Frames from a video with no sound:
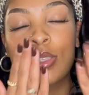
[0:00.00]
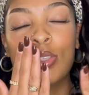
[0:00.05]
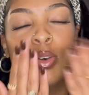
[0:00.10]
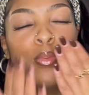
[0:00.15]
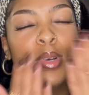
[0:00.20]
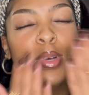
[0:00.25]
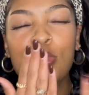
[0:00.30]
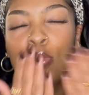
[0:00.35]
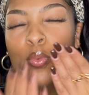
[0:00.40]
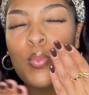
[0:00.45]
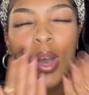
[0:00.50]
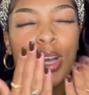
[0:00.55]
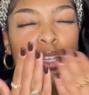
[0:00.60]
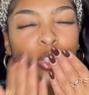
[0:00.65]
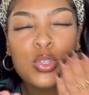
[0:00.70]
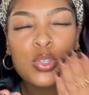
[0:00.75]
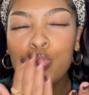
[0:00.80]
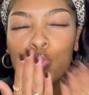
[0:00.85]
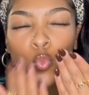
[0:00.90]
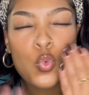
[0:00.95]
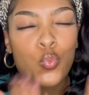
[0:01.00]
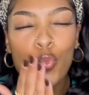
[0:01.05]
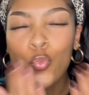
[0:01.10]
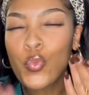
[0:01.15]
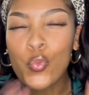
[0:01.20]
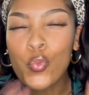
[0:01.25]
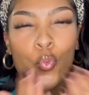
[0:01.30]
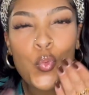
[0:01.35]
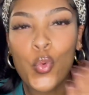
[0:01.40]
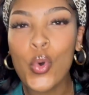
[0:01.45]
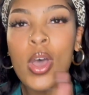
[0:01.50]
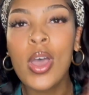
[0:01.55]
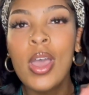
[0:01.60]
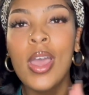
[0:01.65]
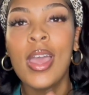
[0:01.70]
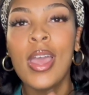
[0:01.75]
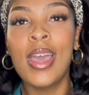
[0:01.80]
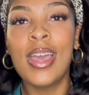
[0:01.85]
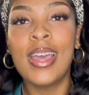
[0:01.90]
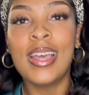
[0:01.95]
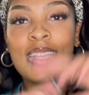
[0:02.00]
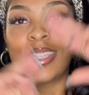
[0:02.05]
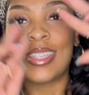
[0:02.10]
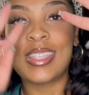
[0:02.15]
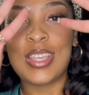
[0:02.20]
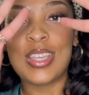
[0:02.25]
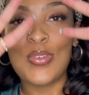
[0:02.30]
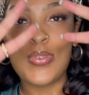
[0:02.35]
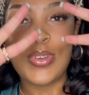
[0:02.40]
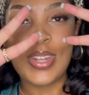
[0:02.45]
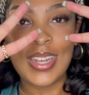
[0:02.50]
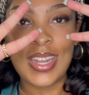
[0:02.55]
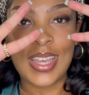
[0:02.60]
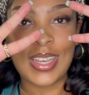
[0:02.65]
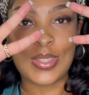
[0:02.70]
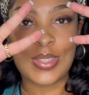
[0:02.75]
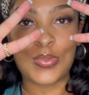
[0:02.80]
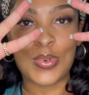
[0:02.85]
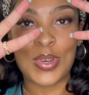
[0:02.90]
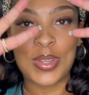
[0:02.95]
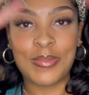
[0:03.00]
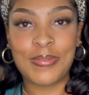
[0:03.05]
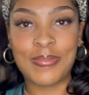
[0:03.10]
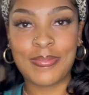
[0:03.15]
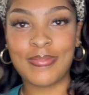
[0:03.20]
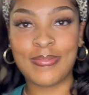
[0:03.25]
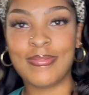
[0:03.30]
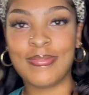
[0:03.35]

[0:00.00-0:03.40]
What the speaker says: so much for watching. See you in the next one.